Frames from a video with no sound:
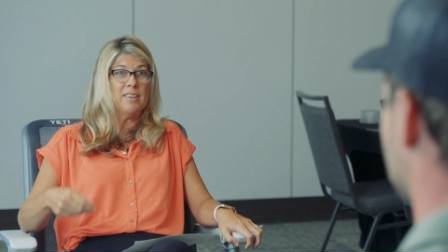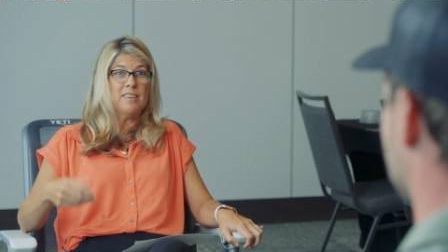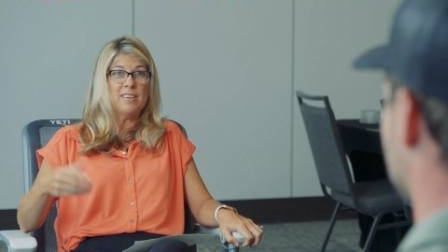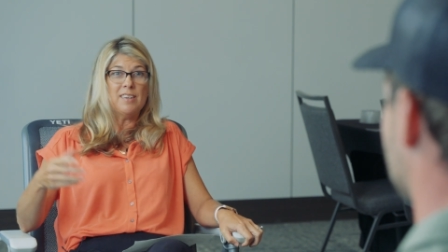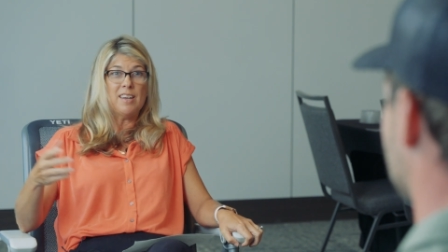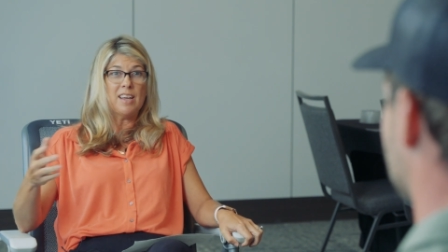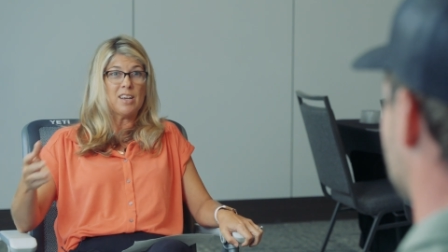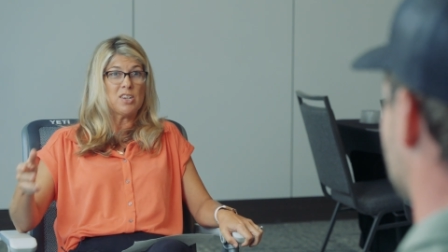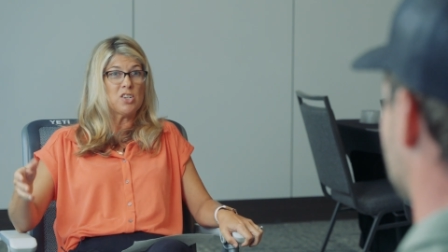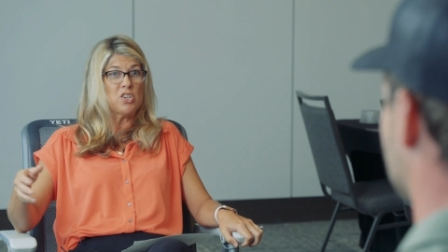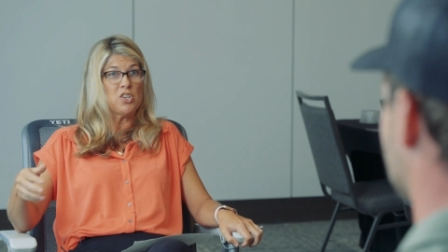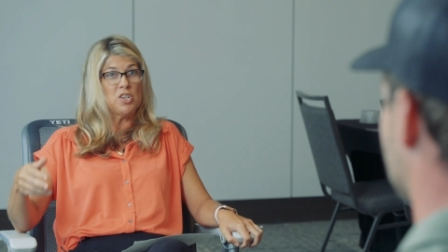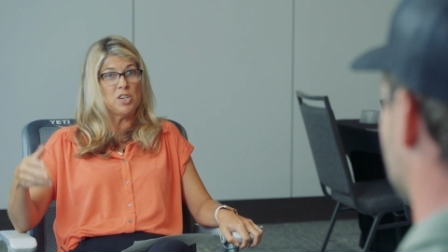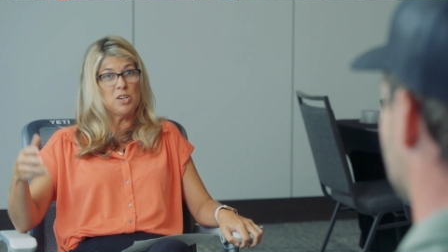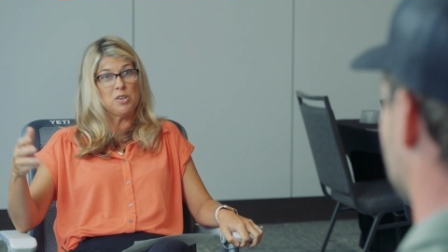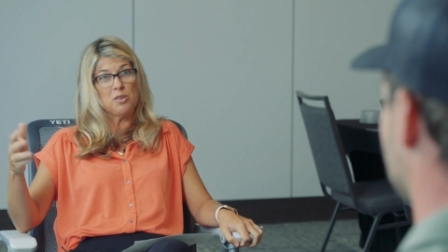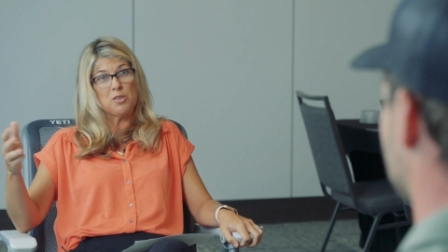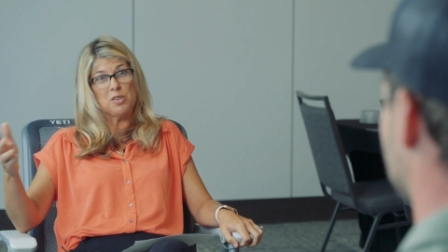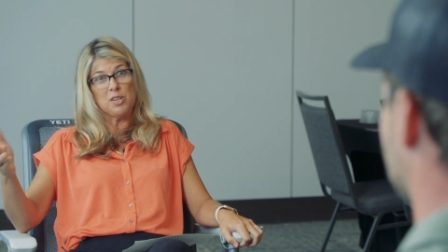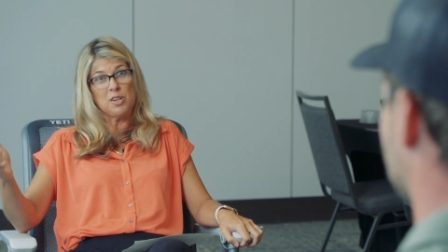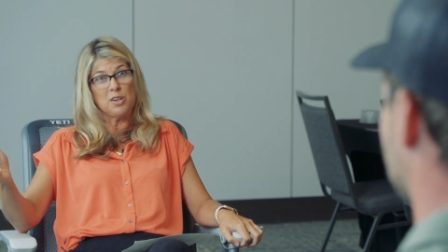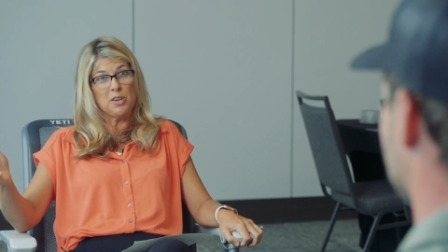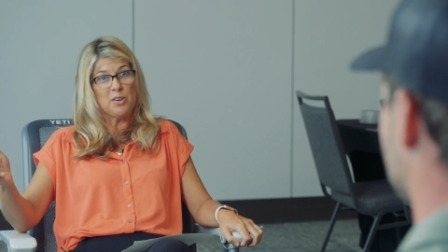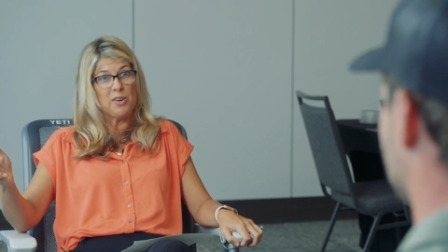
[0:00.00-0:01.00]
next year,
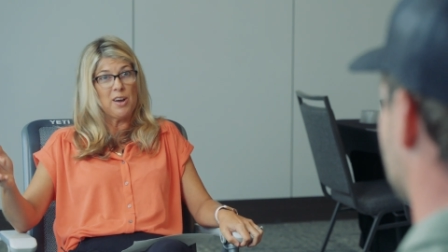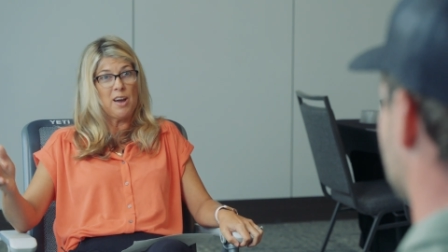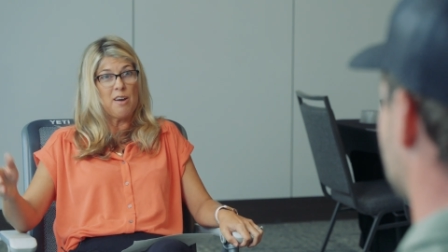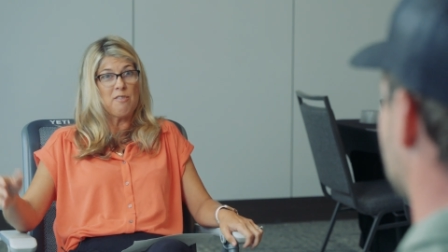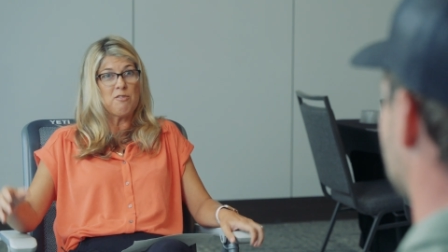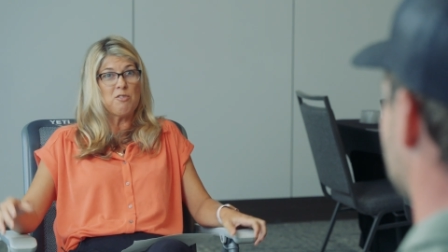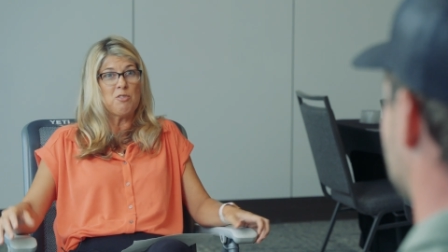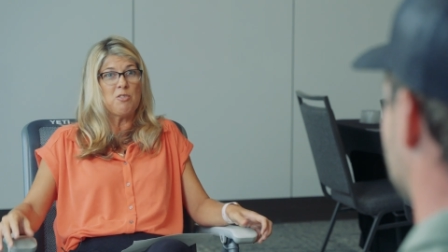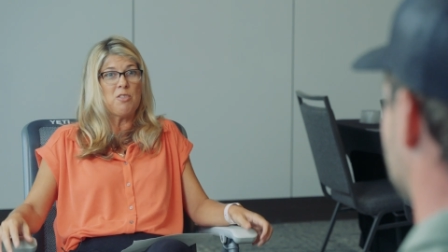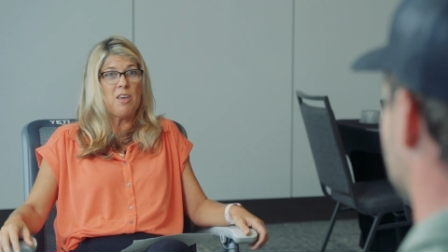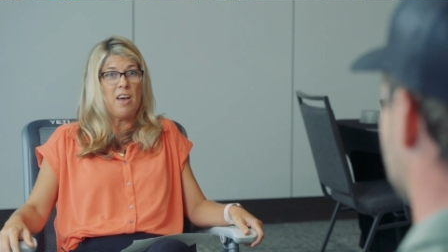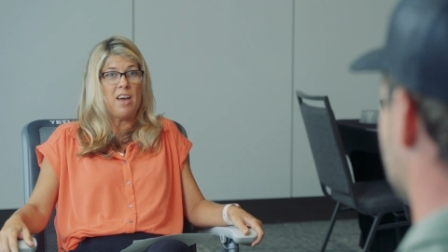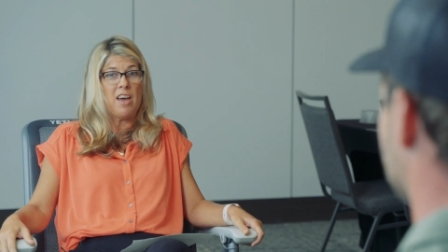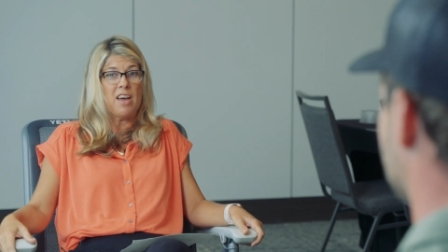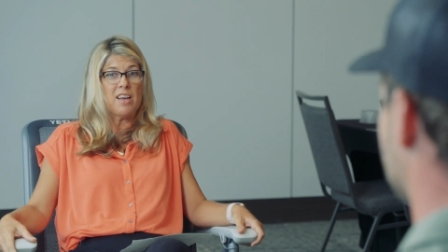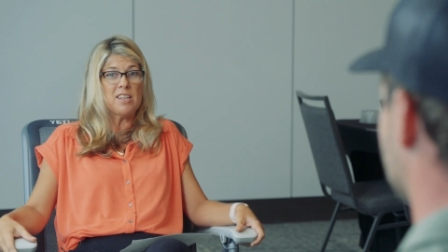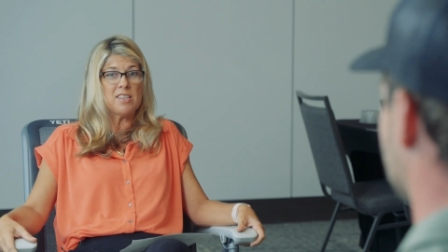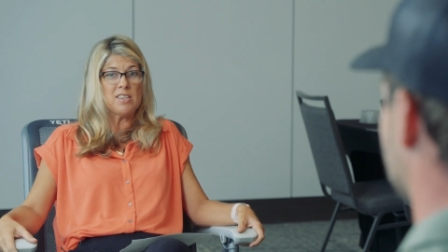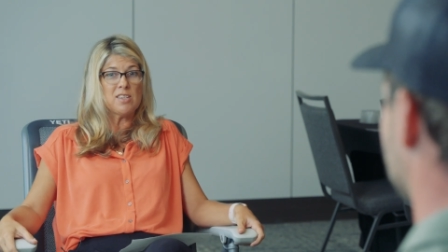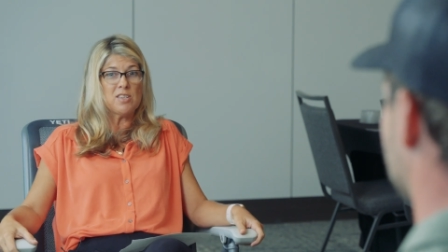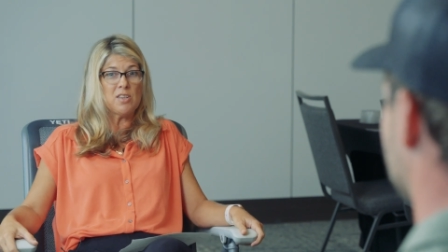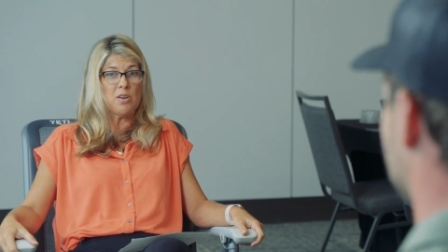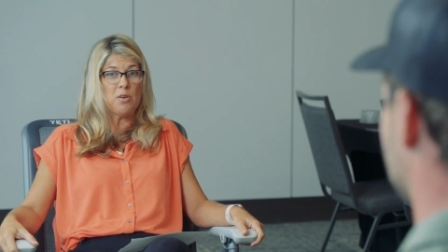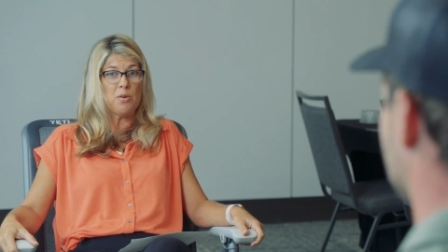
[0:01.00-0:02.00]
the year after
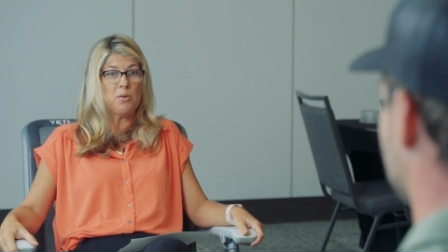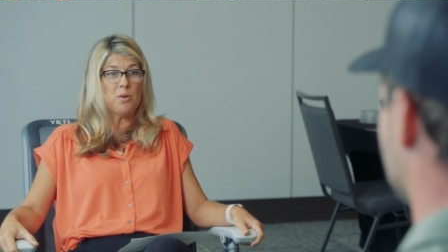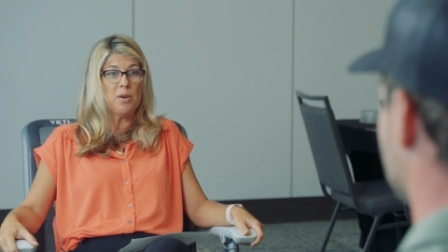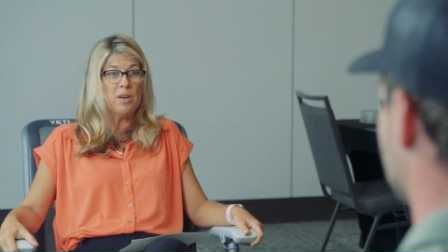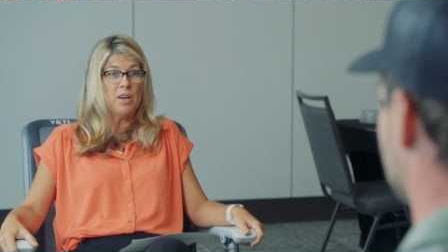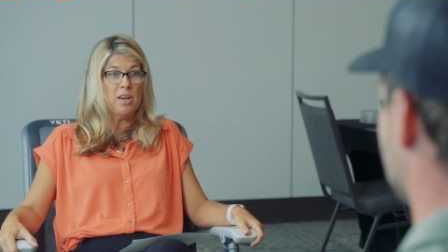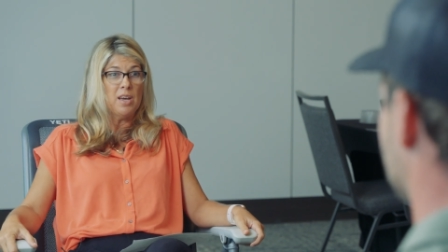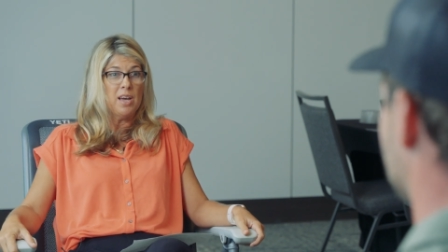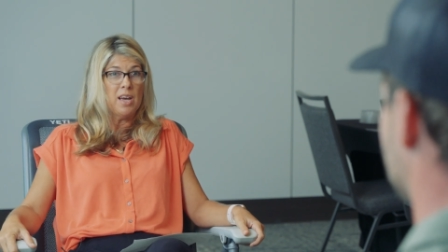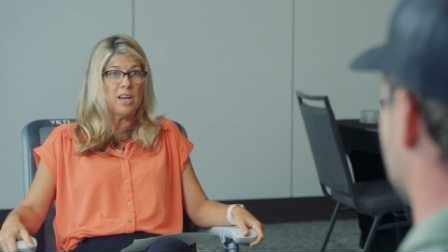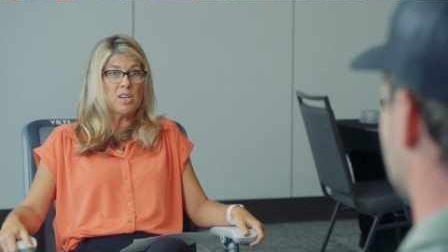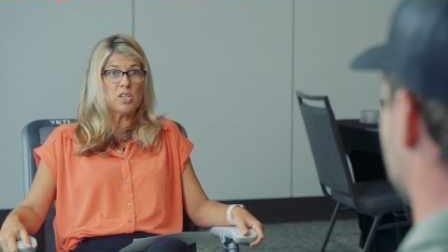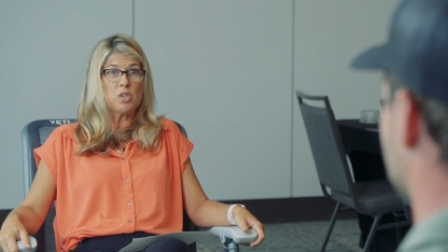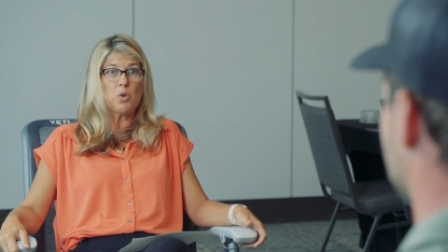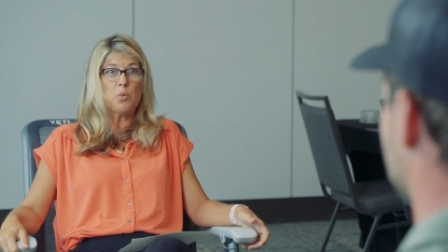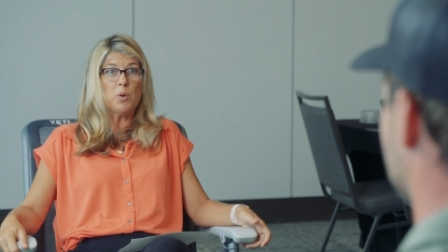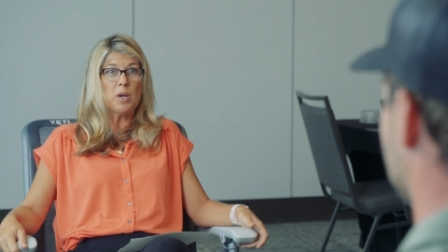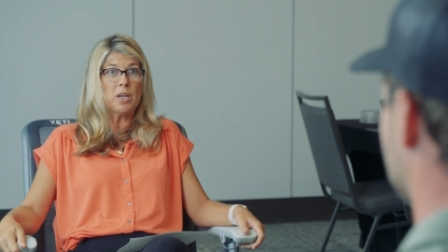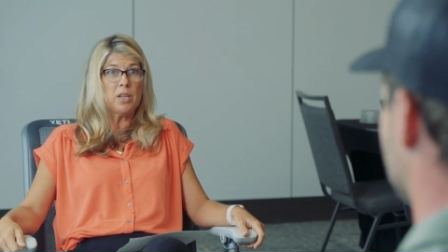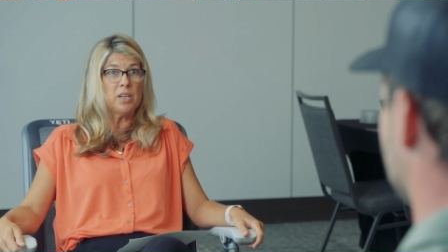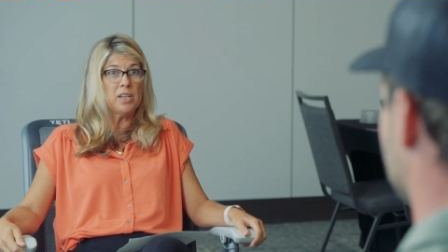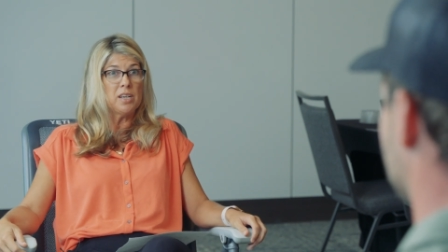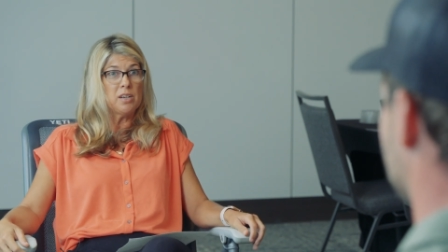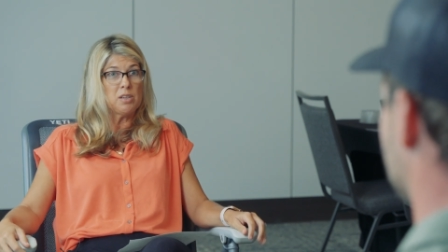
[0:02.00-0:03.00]
that. So as
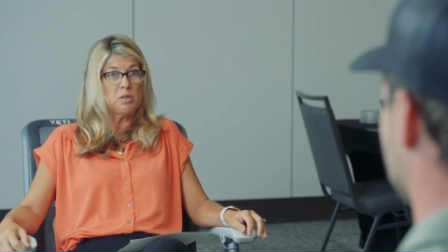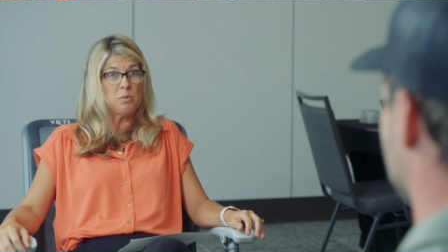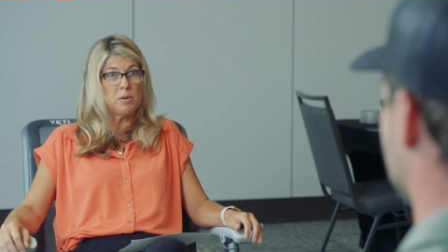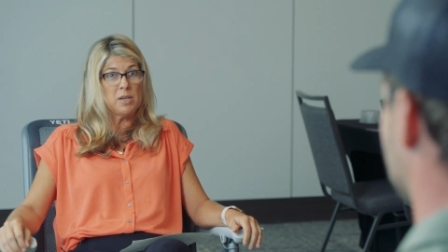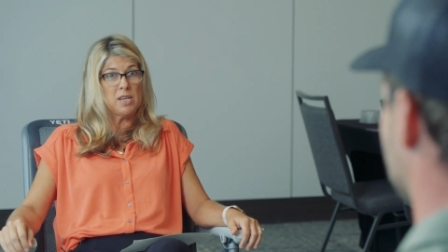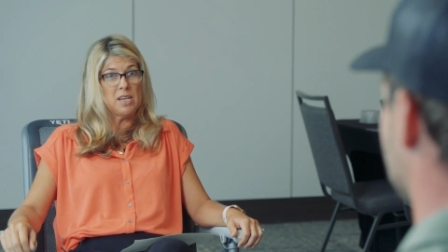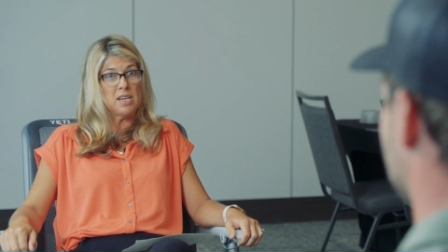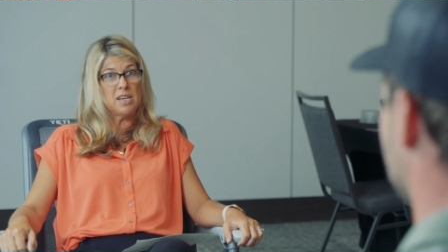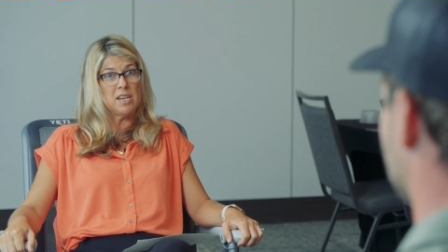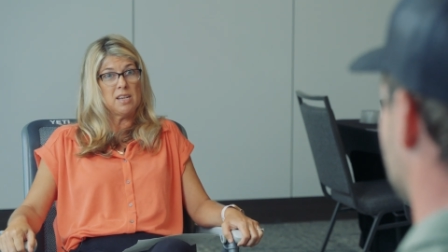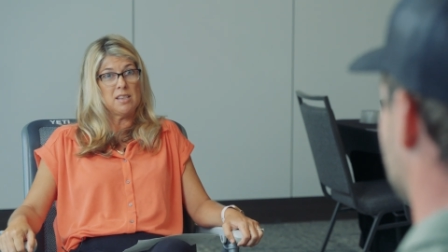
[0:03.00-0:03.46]
quickly as we can